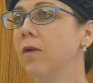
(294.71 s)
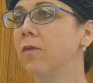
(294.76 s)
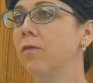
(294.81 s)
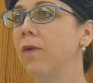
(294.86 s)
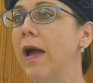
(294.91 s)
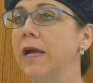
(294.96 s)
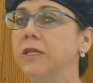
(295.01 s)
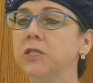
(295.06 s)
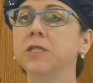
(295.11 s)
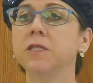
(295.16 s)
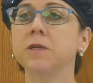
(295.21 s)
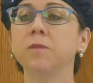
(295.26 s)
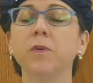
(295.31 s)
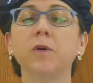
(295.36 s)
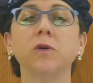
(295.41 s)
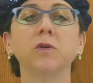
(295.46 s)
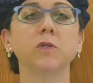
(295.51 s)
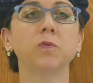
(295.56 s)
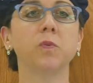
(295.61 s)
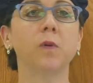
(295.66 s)
Rashi's
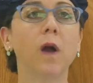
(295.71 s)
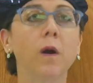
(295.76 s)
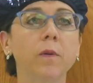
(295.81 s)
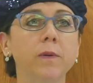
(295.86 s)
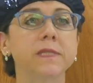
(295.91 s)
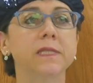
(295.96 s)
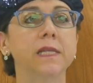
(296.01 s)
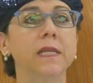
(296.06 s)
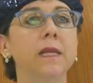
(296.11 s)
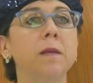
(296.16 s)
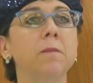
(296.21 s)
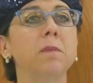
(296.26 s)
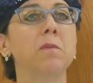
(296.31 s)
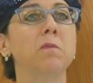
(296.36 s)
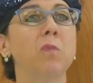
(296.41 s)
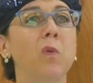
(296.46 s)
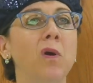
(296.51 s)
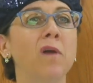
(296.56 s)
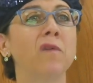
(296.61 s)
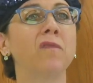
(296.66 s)
approach we're always a little bit
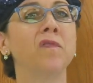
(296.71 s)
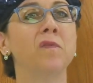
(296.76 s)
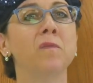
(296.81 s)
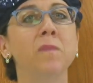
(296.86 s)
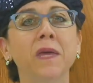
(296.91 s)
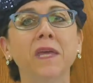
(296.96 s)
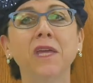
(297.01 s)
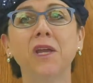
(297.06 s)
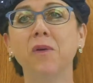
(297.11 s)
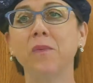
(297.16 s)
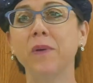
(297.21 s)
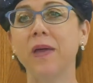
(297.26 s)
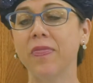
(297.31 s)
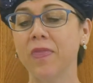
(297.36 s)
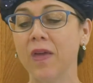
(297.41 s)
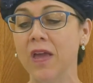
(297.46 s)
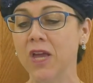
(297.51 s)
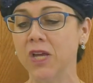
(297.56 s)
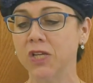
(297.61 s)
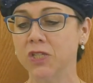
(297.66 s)
more familiar with.
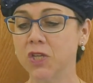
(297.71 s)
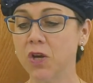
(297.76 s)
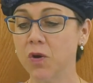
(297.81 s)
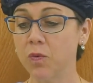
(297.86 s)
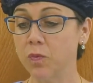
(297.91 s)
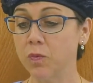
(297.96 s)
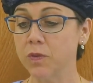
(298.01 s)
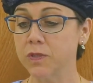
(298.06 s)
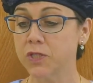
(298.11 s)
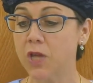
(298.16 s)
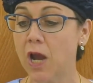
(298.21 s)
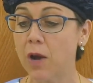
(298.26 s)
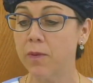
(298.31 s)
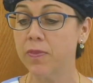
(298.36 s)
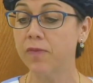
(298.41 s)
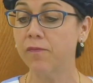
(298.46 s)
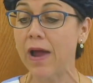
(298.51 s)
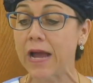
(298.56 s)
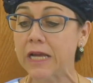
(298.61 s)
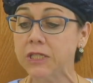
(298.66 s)
So we'll start
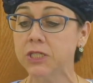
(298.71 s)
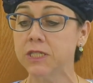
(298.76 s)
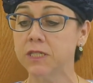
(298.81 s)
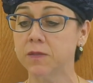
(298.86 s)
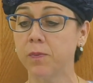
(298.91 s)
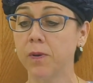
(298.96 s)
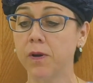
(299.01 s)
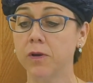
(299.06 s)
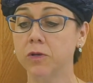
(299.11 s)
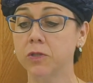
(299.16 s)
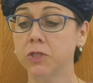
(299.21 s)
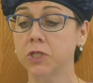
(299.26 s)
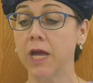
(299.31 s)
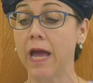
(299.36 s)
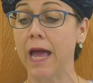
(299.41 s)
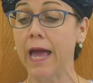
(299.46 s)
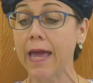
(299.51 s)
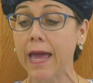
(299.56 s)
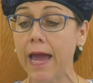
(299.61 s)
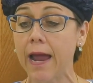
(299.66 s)
with Rashi's approach,
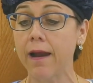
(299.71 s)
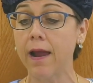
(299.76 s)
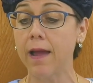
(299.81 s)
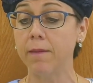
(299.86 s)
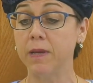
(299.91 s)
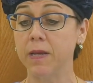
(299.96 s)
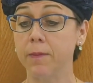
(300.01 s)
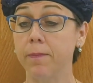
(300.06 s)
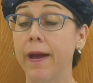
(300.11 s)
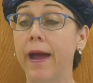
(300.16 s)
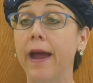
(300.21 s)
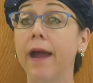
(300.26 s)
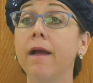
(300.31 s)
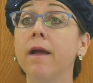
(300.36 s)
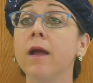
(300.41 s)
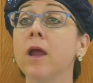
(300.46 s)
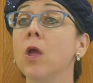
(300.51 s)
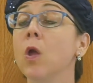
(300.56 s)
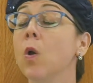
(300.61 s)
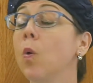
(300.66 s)
Achar
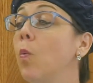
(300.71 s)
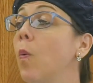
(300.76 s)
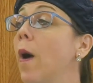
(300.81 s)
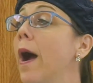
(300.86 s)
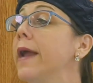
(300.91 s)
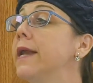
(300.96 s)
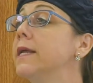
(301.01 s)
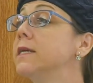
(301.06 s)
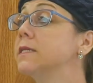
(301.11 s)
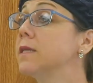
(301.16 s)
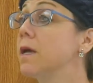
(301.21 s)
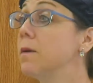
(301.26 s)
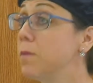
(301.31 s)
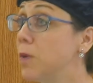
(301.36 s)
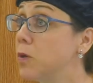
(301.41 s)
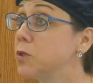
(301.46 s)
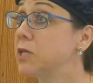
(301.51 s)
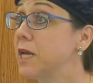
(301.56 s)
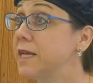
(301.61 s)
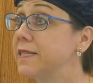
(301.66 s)
Hamidbar. Why does
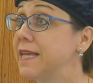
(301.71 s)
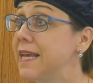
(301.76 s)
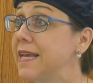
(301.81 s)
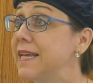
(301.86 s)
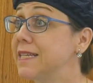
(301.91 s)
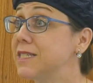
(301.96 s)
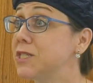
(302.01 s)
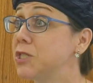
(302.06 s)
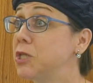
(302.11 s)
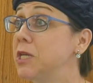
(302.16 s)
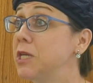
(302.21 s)
Moshe take his